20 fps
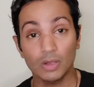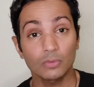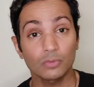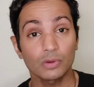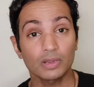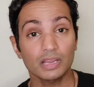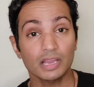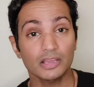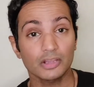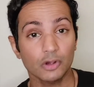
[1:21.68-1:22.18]

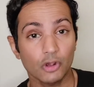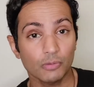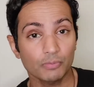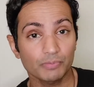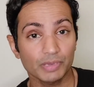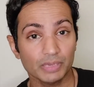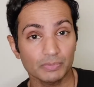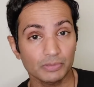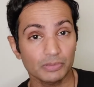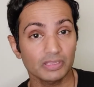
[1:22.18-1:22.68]
What I
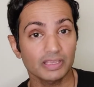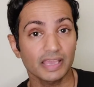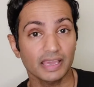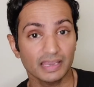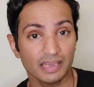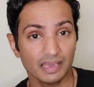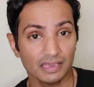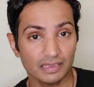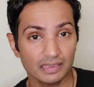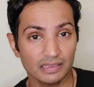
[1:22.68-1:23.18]
hope people
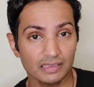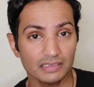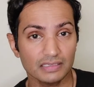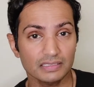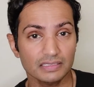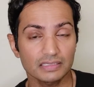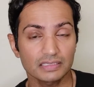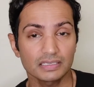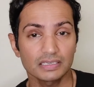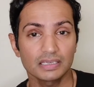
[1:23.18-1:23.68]
get out of
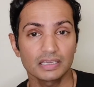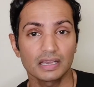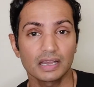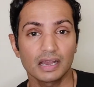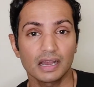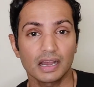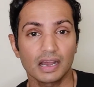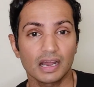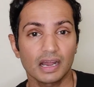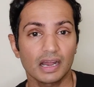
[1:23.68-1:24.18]
this,
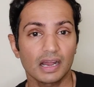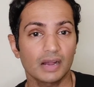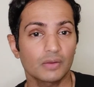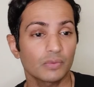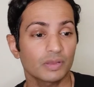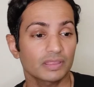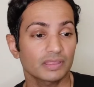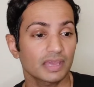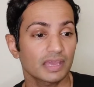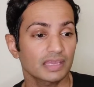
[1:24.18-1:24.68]

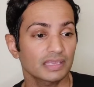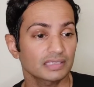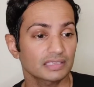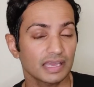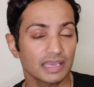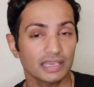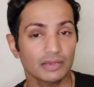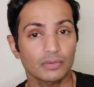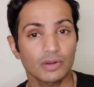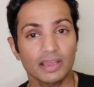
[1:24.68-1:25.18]
what they
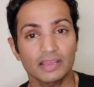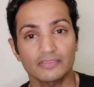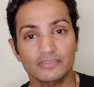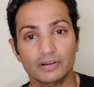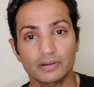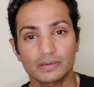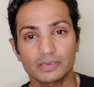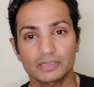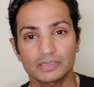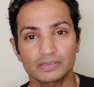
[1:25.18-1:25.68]
take away
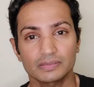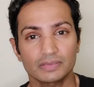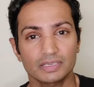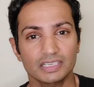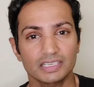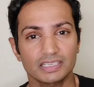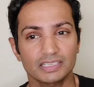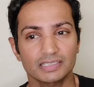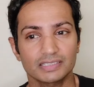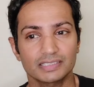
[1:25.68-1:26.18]
from
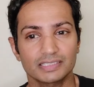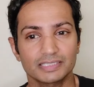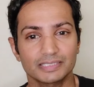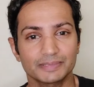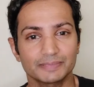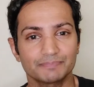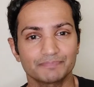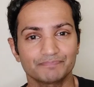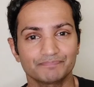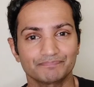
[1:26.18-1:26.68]

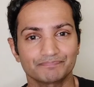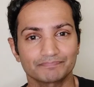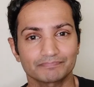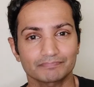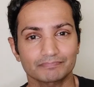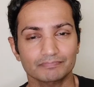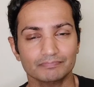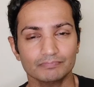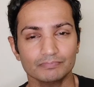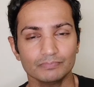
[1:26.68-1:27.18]
it,
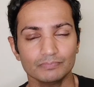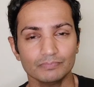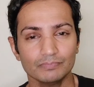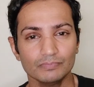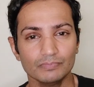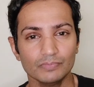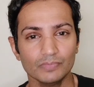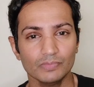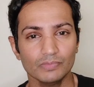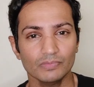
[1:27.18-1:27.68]

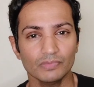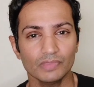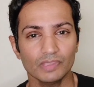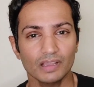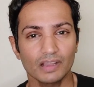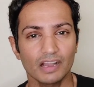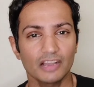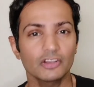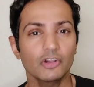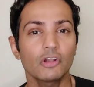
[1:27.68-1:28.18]

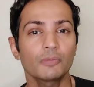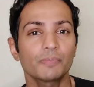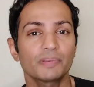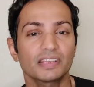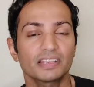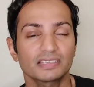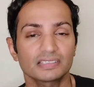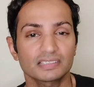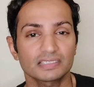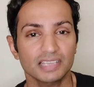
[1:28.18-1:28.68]
I hope
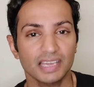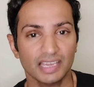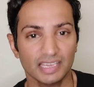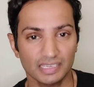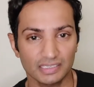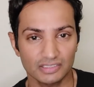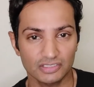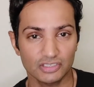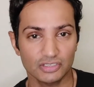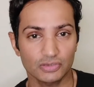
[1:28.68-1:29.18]
it
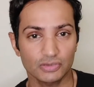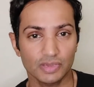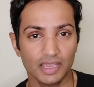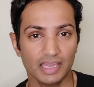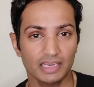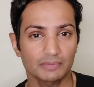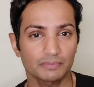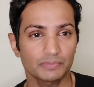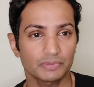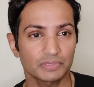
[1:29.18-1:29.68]
entertains you
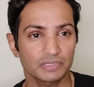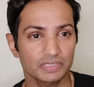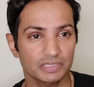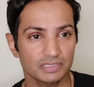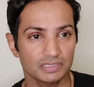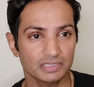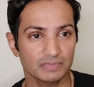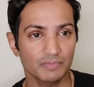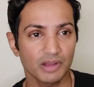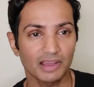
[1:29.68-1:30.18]
and it puts
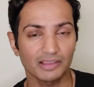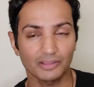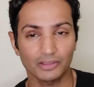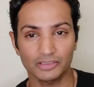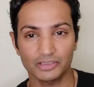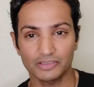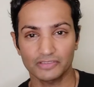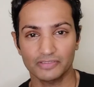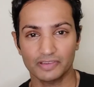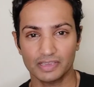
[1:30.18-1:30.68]
a smile
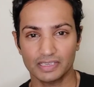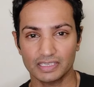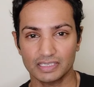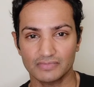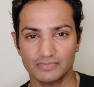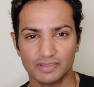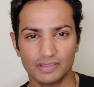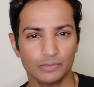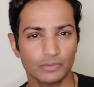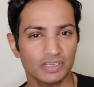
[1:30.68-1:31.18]
on your
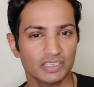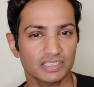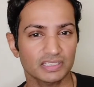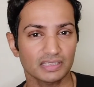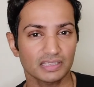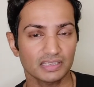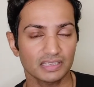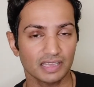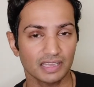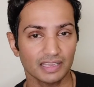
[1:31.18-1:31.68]
face for the rest
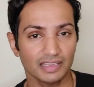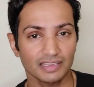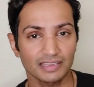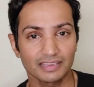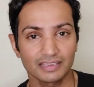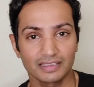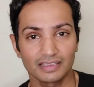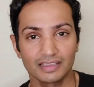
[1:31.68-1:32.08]
of the day.